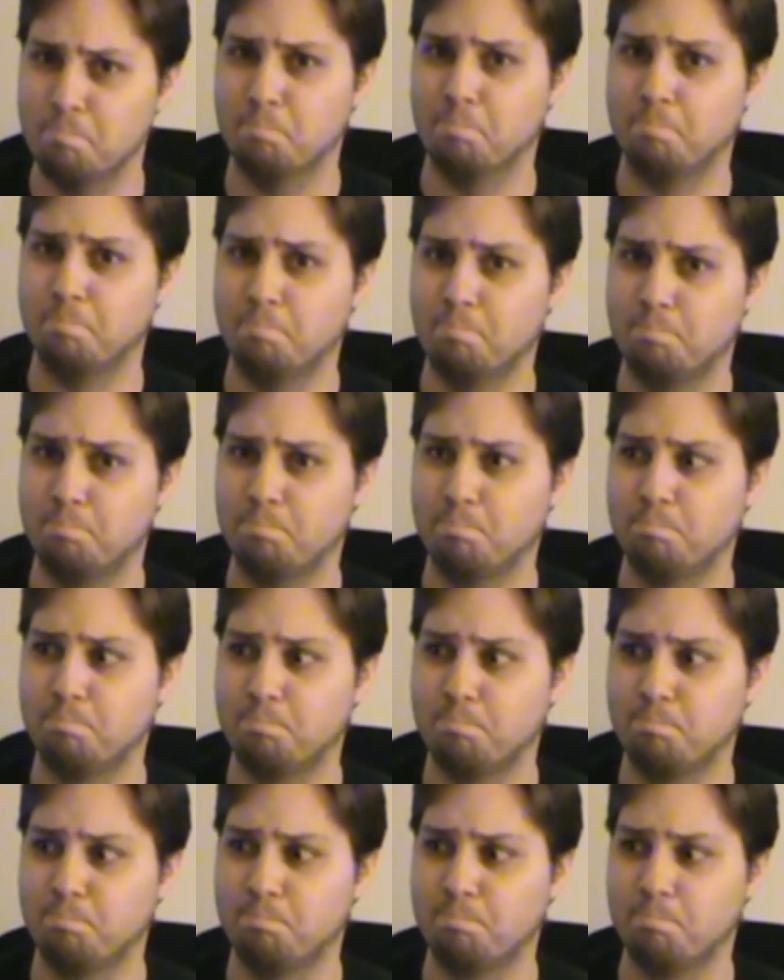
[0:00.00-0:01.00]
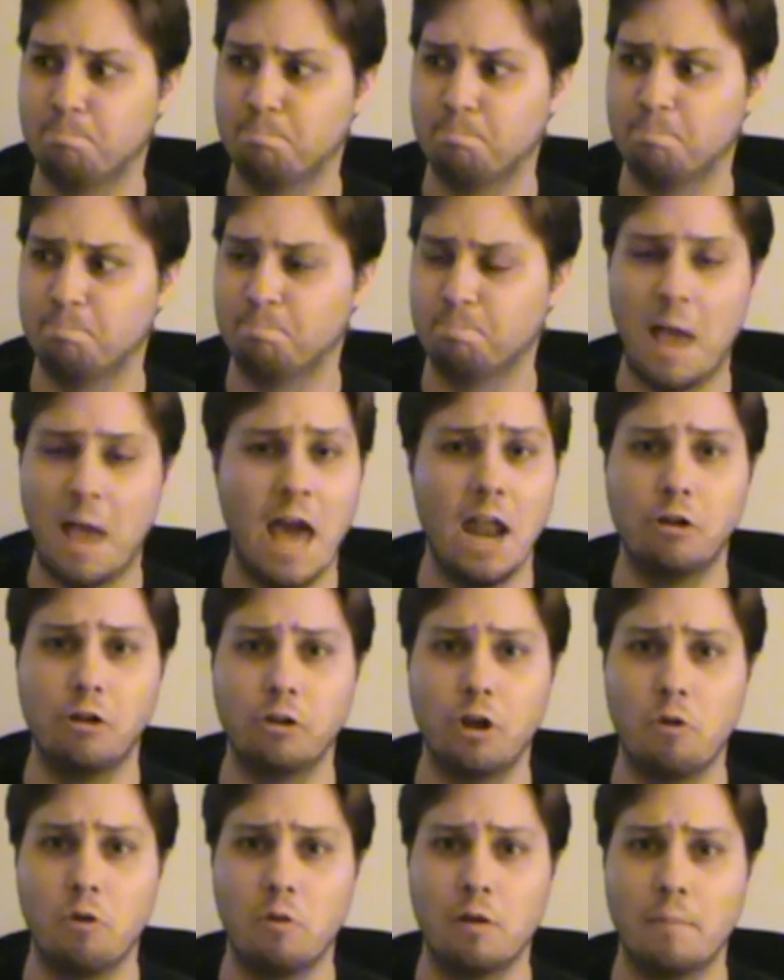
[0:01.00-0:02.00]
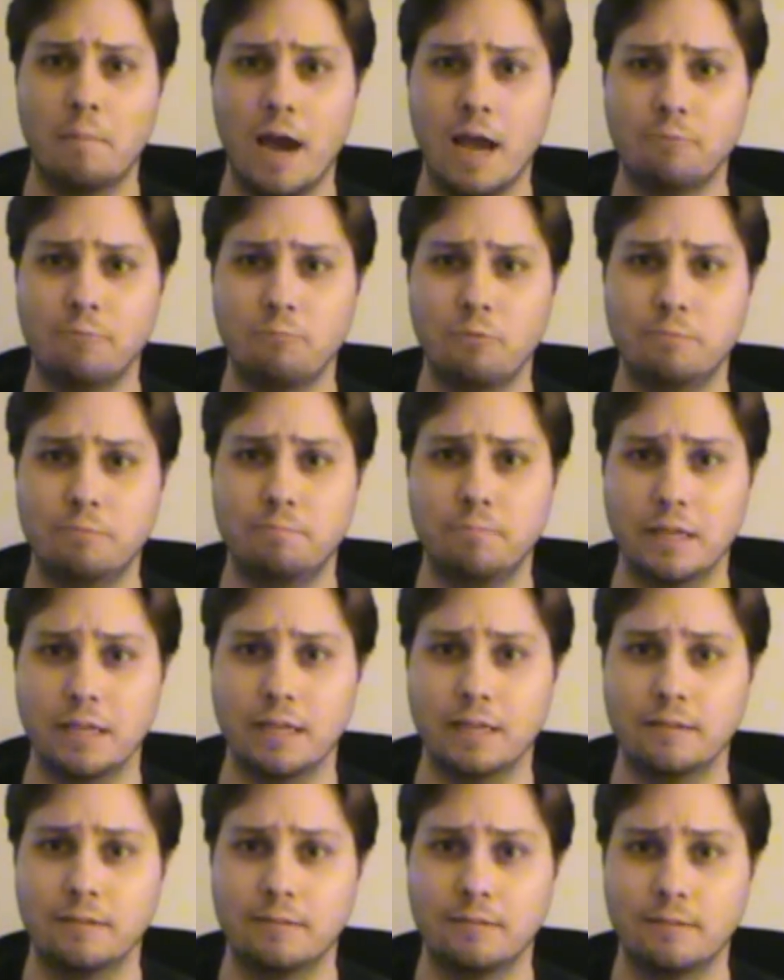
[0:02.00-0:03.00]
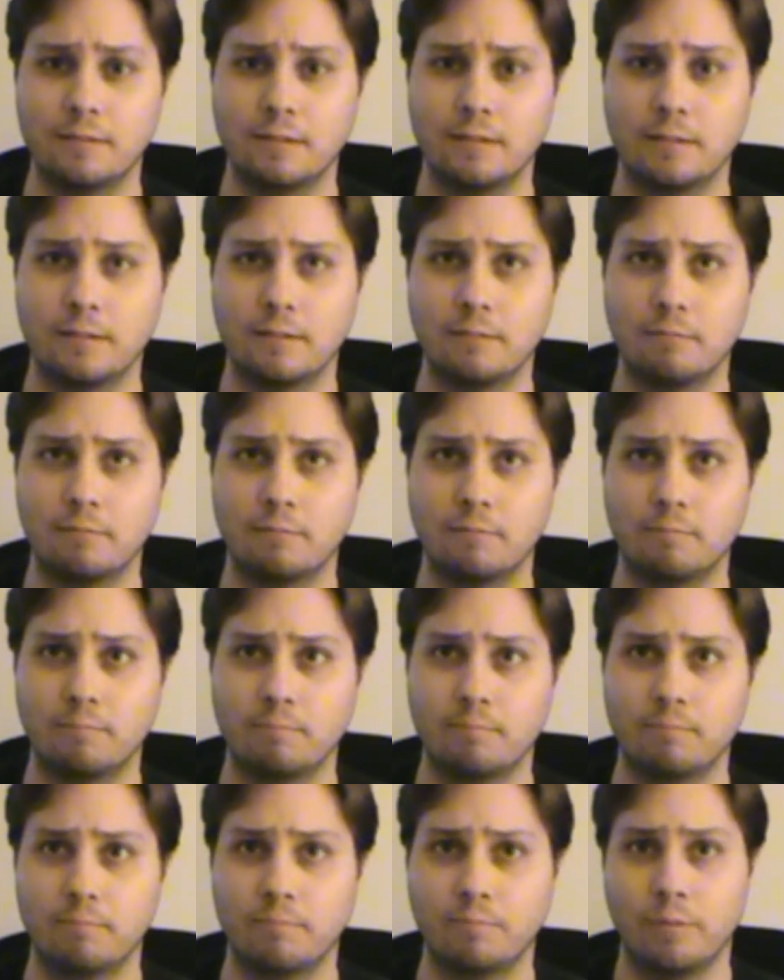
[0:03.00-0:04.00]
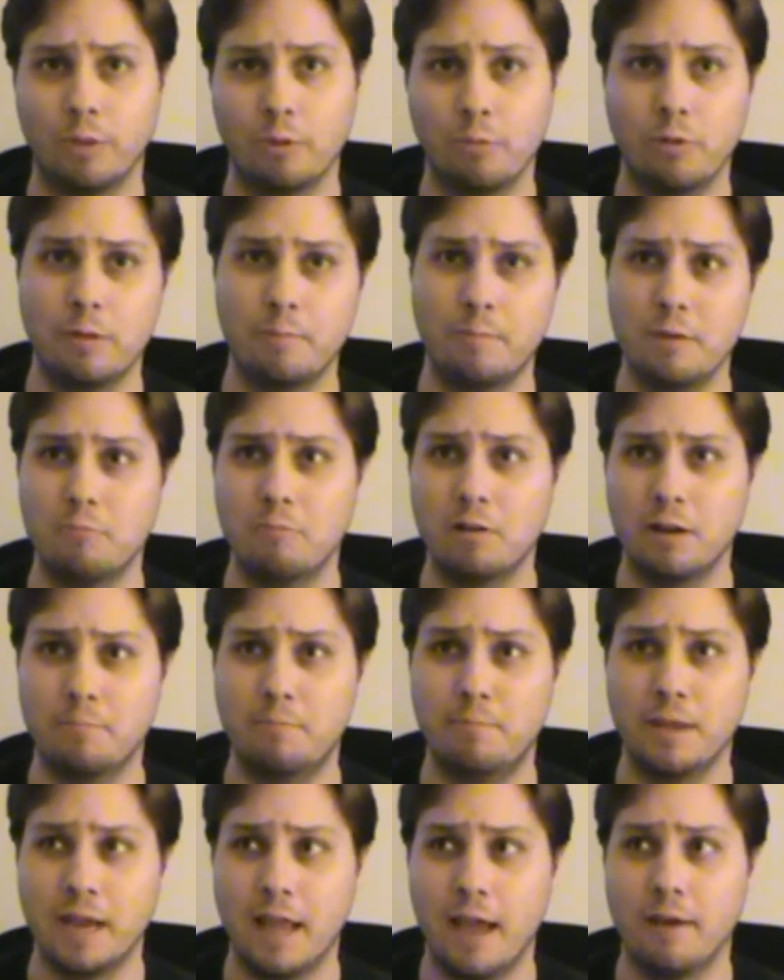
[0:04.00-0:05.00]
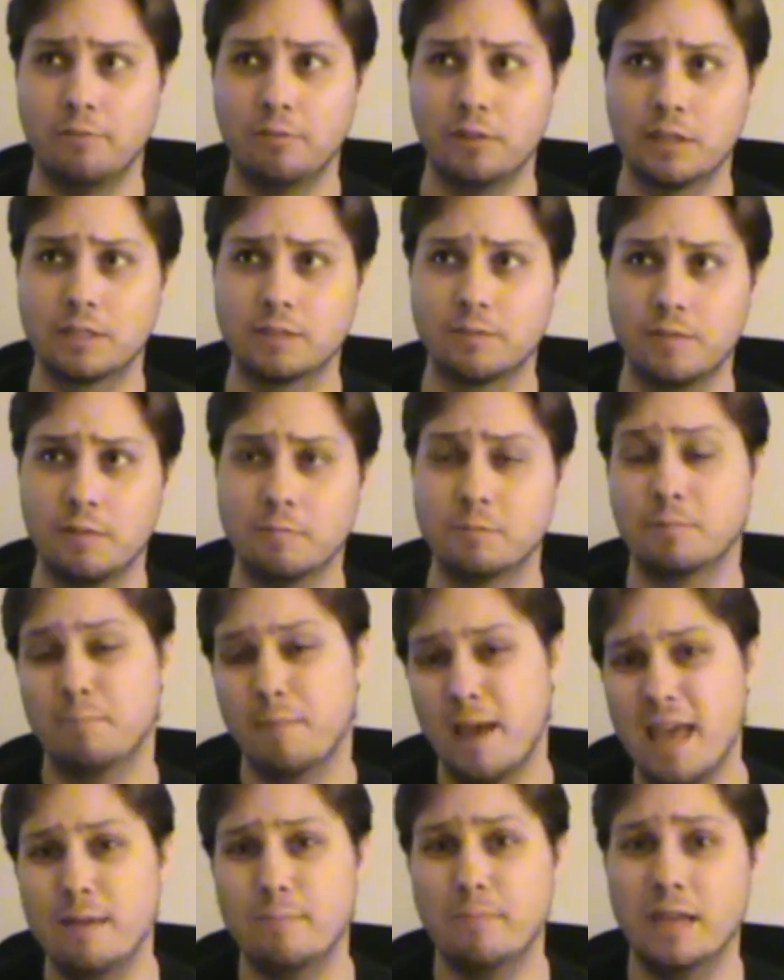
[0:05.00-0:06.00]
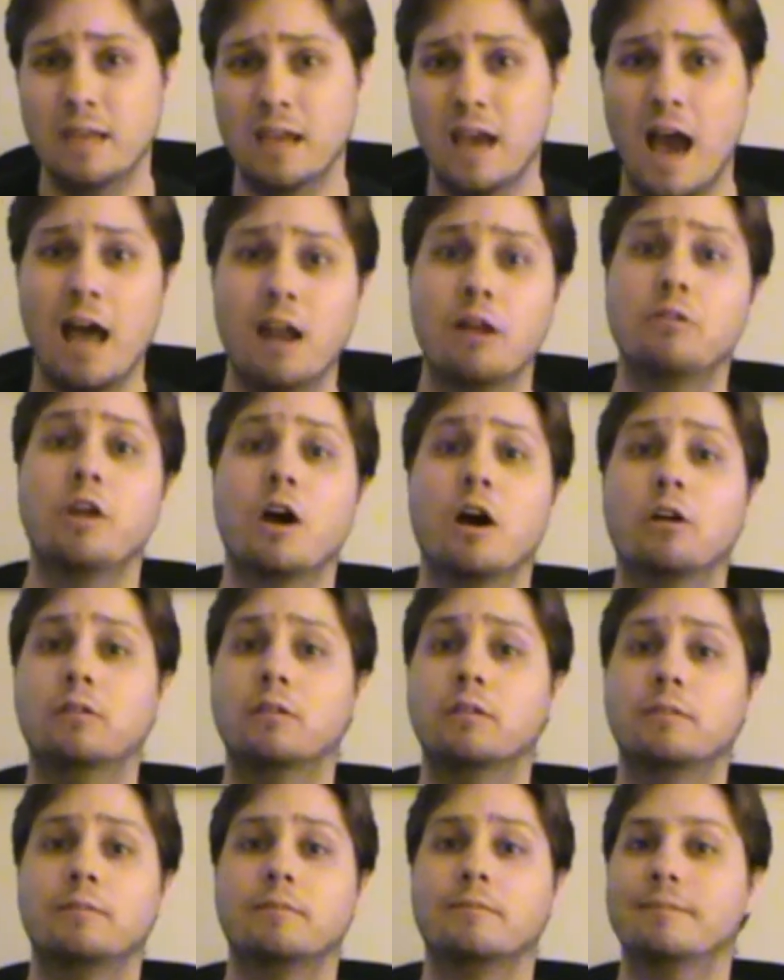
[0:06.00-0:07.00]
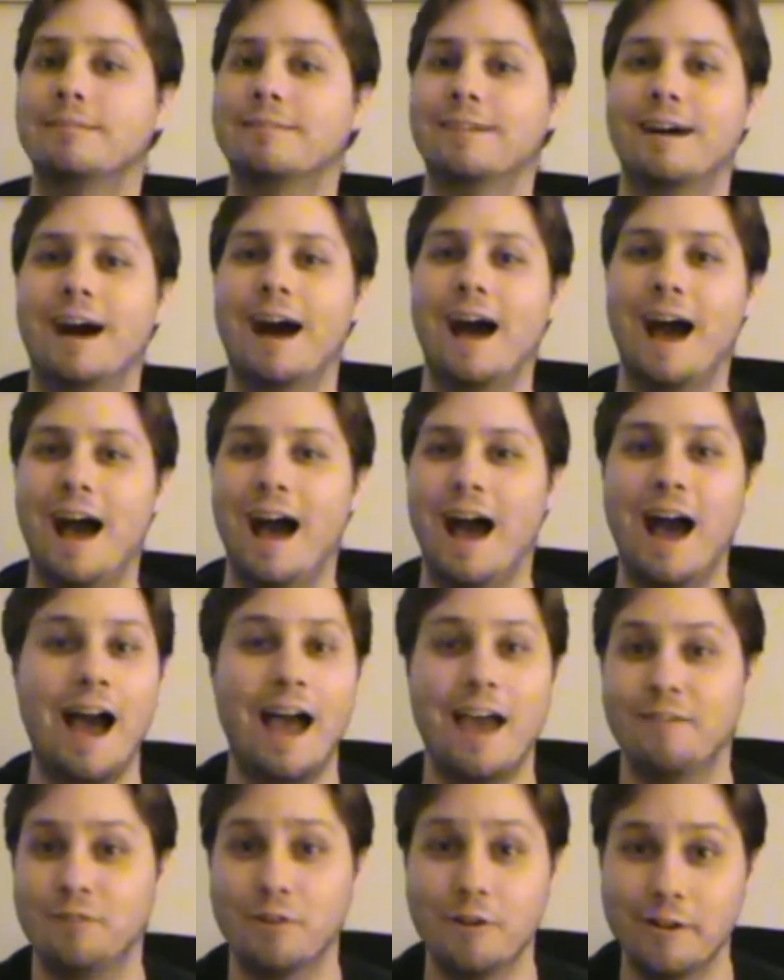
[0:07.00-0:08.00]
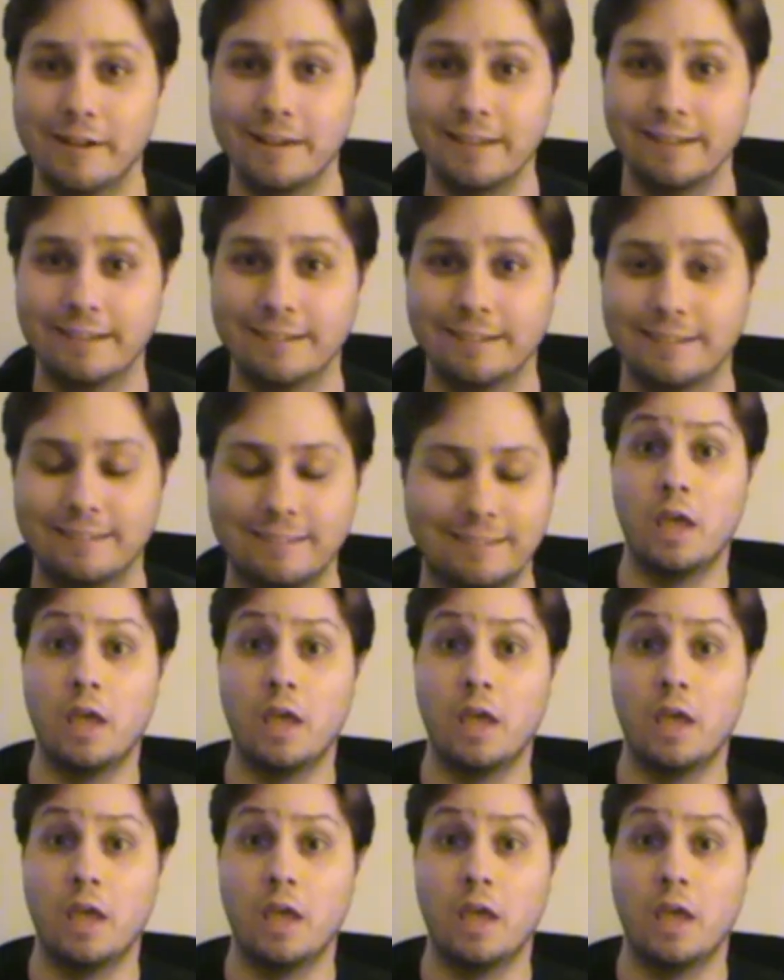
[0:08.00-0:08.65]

don't know what mine would be. Would it be one of Ben Affleck's films? Maybe. I don't know. I have no idea.